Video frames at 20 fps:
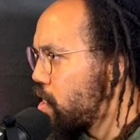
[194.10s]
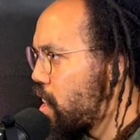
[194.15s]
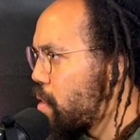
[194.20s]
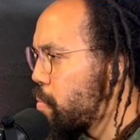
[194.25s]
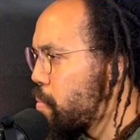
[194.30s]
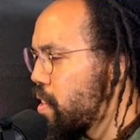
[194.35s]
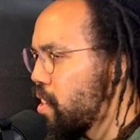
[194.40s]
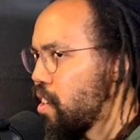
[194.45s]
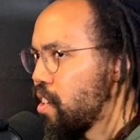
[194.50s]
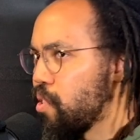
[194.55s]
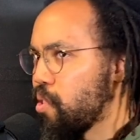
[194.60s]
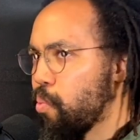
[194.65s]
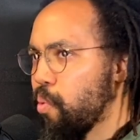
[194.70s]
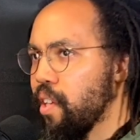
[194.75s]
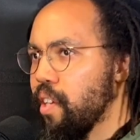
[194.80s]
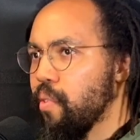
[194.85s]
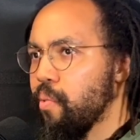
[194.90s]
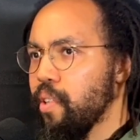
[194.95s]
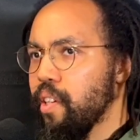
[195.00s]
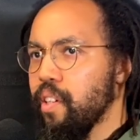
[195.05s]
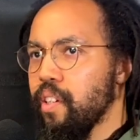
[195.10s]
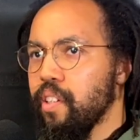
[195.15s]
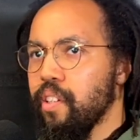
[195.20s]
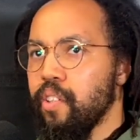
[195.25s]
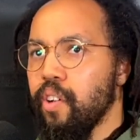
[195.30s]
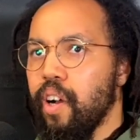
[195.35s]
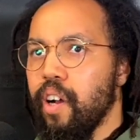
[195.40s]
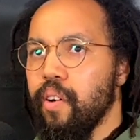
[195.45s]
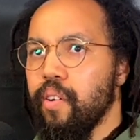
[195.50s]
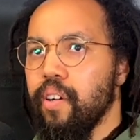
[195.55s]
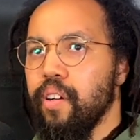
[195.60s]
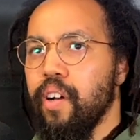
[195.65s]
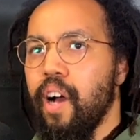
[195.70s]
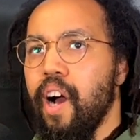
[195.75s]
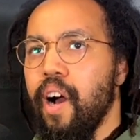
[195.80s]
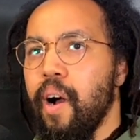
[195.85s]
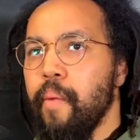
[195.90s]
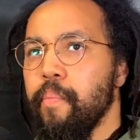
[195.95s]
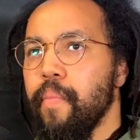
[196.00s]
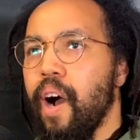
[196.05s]
do you know what I mean? And it's we're you know,
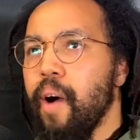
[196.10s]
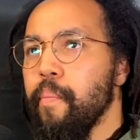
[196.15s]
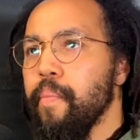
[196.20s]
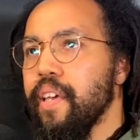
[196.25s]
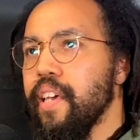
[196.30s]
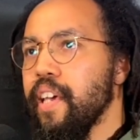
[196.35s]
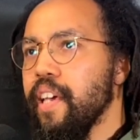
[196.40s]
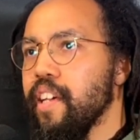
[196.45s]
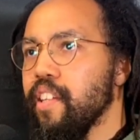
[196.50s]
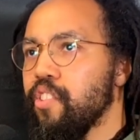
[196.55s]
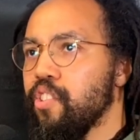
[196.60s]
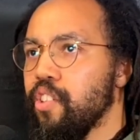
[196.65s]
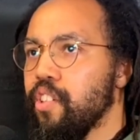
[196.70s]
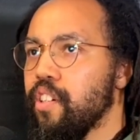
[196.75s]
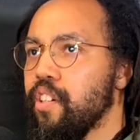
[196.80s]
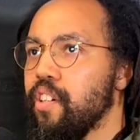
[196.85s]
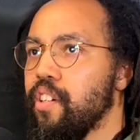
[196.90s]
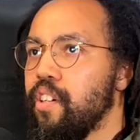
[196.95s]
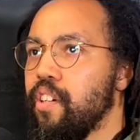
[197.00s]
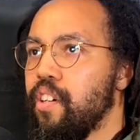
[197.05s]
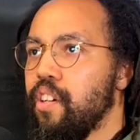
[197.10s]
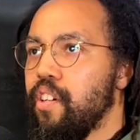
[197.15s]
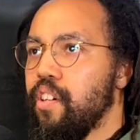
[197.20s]
I'm here to